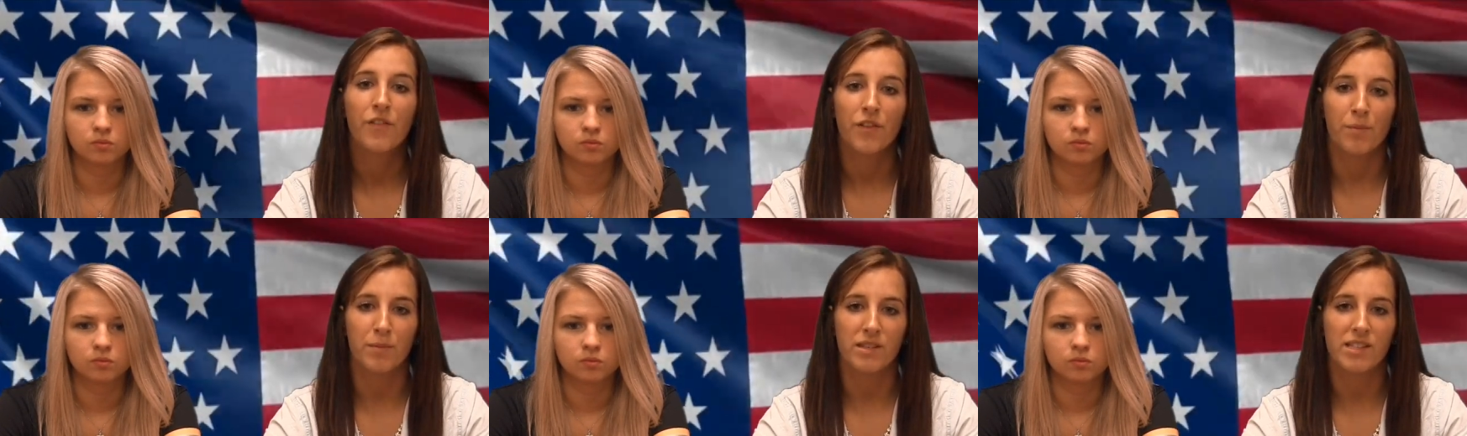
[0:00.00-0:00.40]

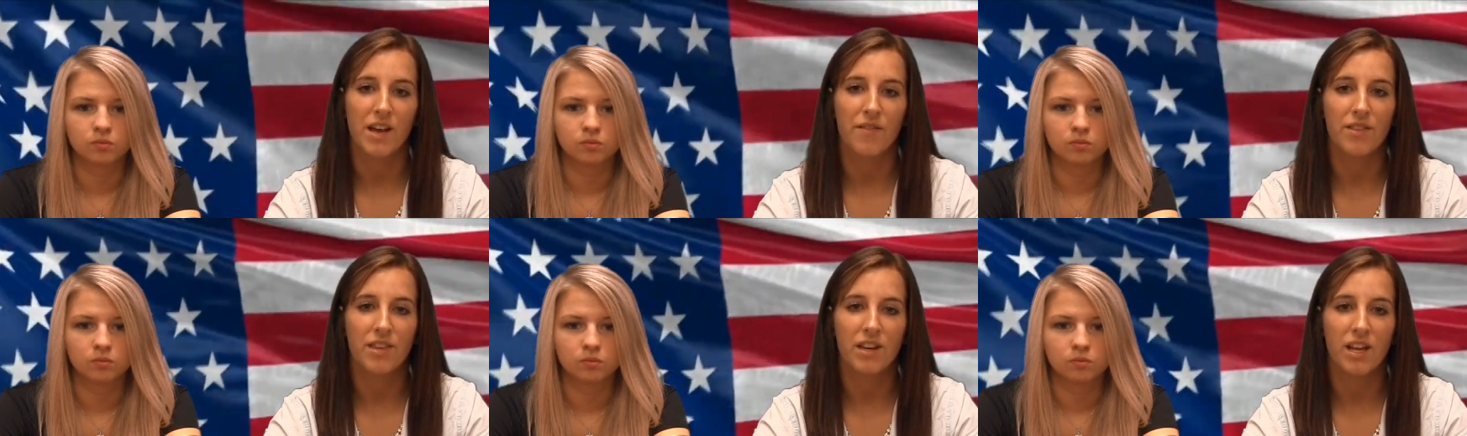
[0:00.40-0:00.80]
Speaker 1: From the
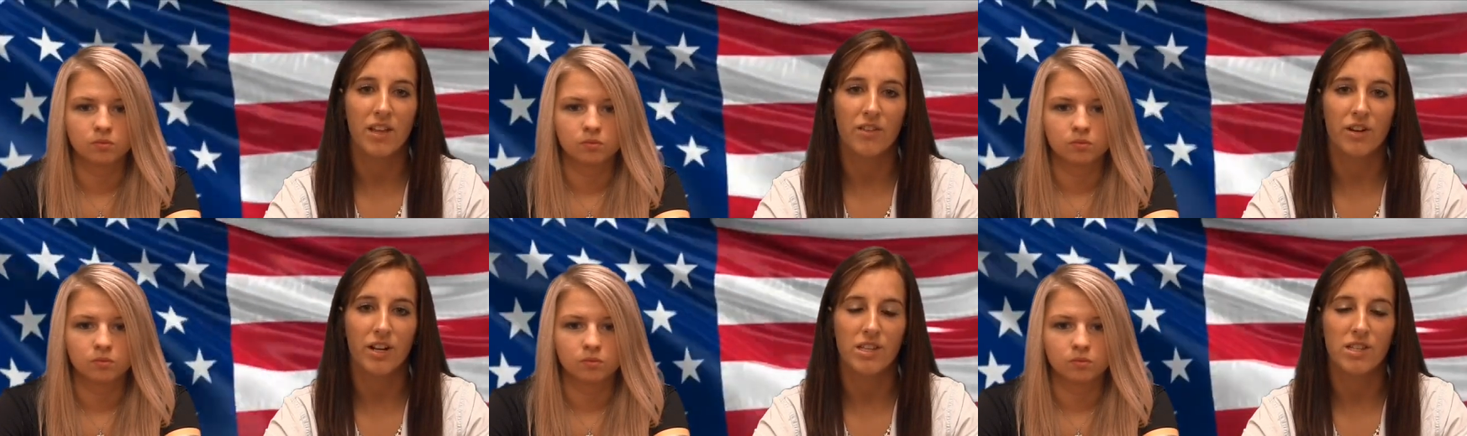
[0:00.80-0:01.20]
7th and
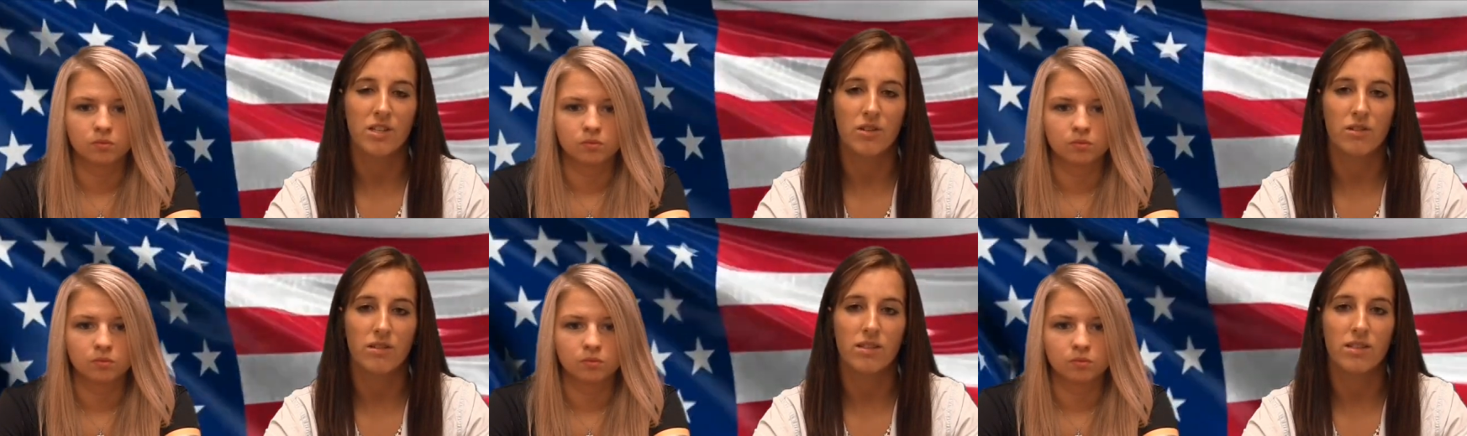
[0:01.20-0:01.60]
8th grade
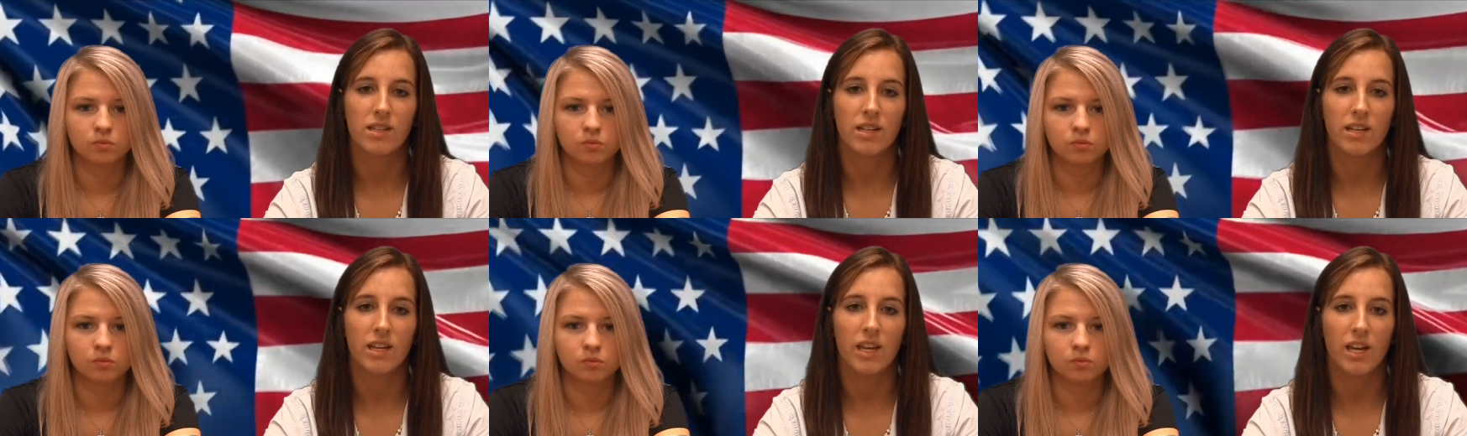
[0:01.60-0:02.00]
students,
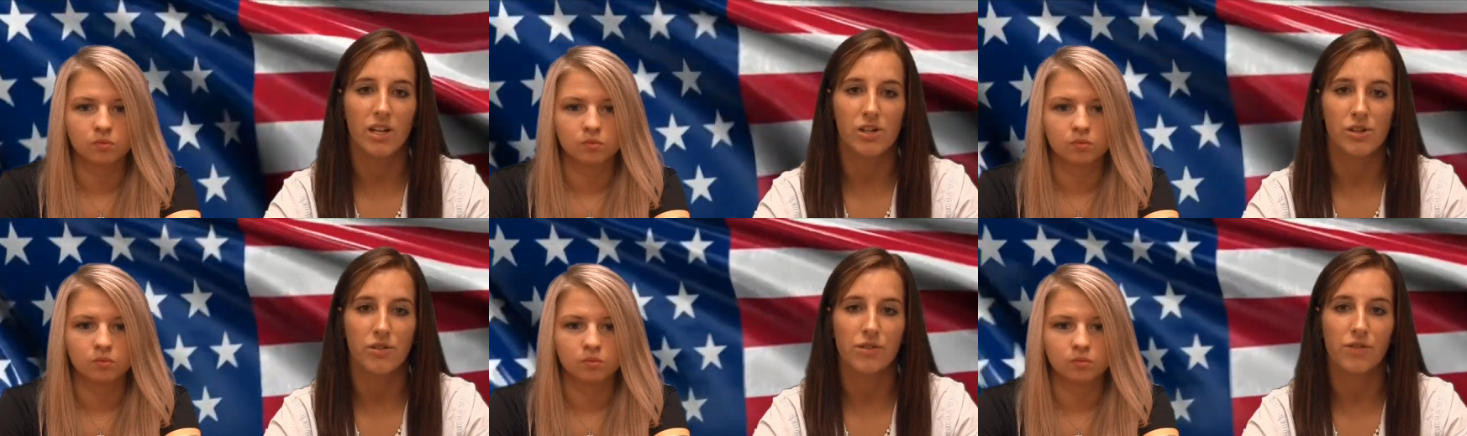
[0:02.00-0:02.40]
Sydney
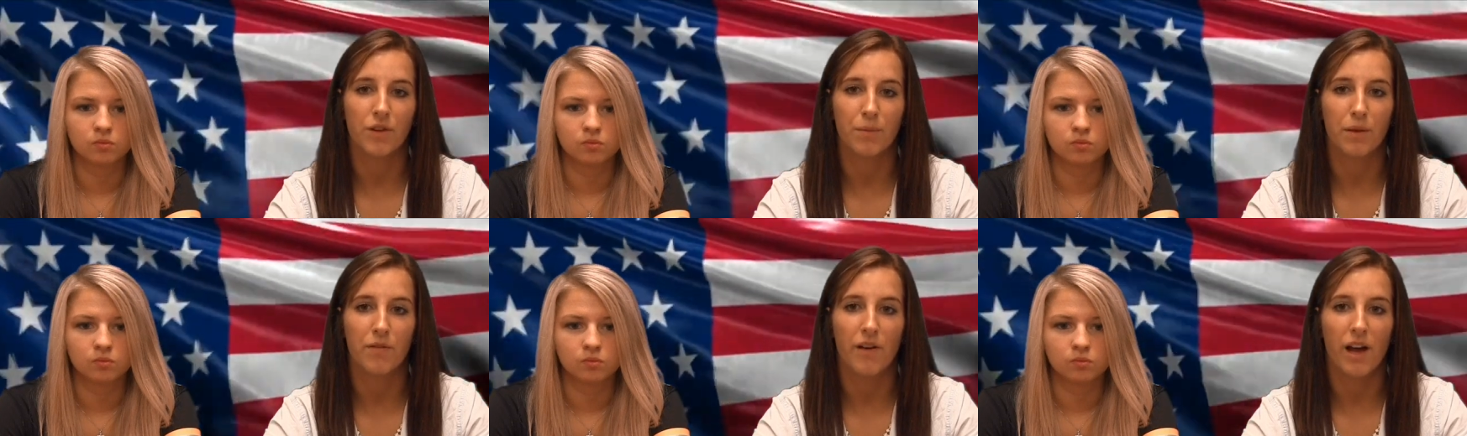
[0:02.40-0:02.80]
Andrews.
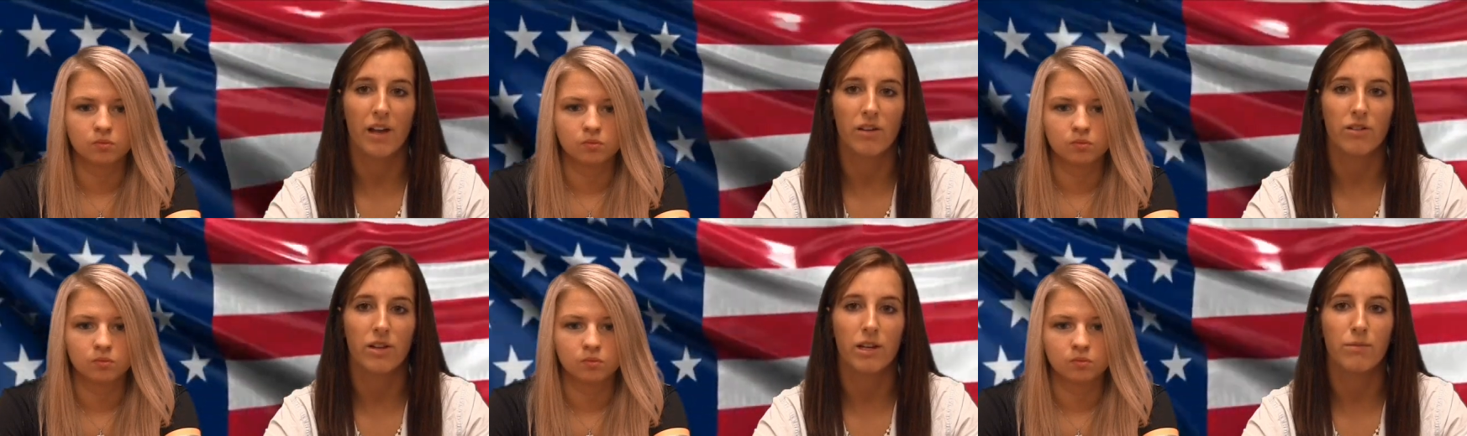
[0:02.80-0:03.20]
From the
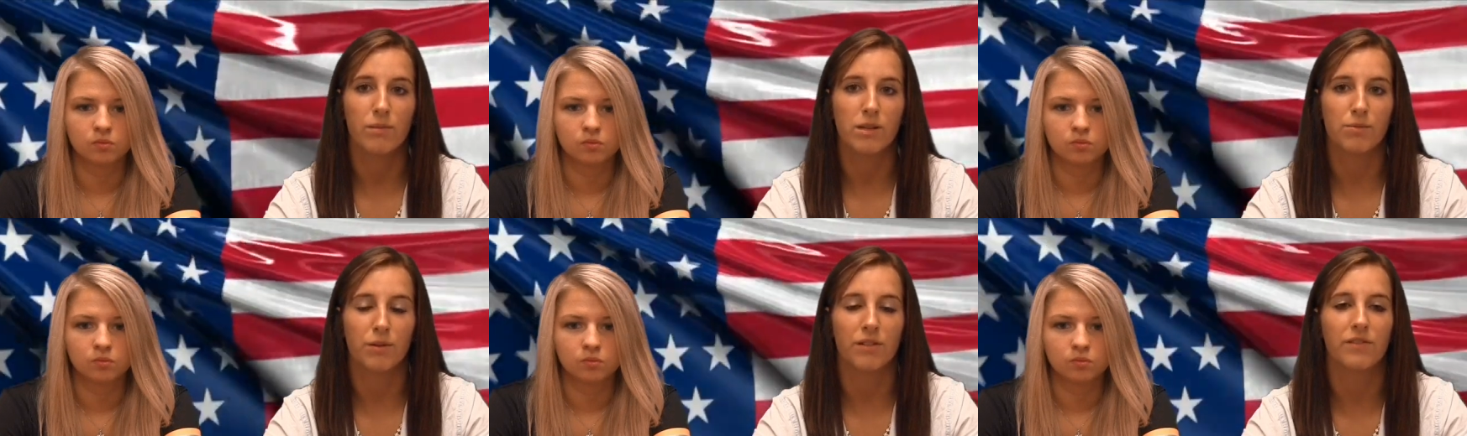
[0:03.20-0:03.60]
faculty,
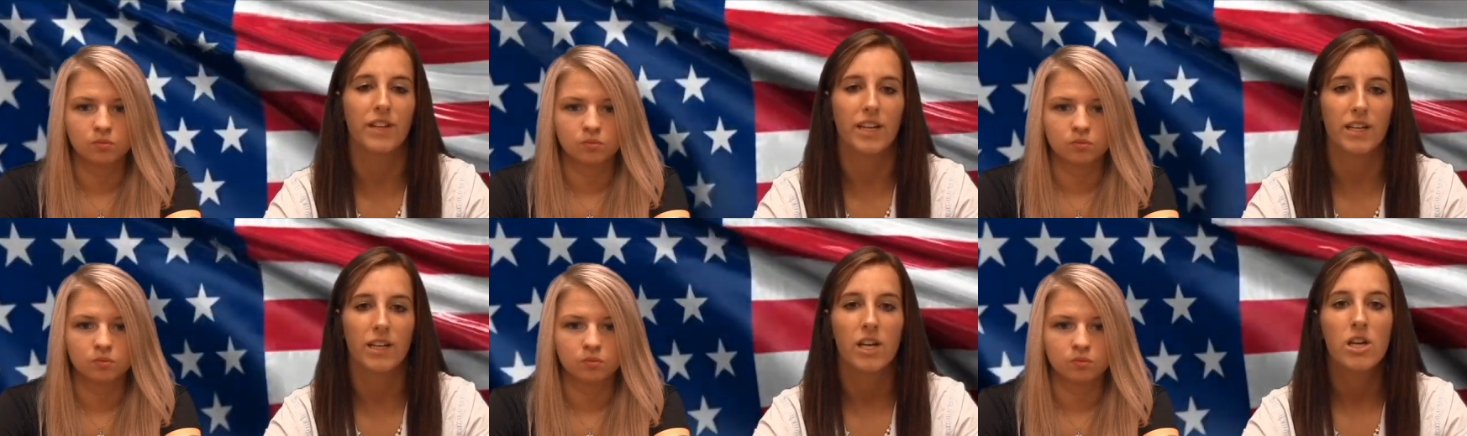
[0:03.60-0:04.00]
Miss
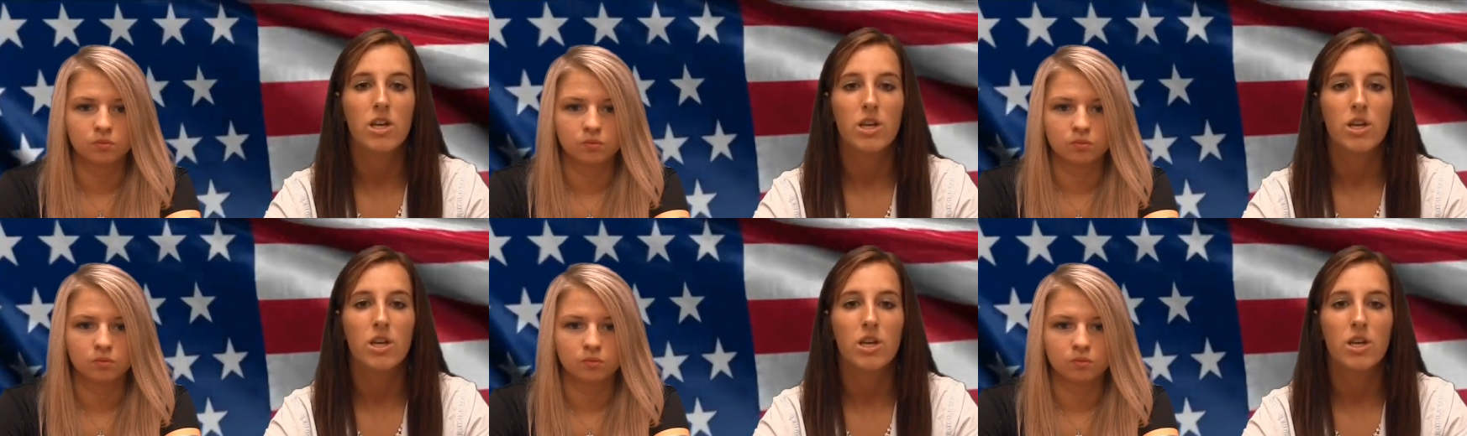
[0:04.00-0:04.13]
Profnick.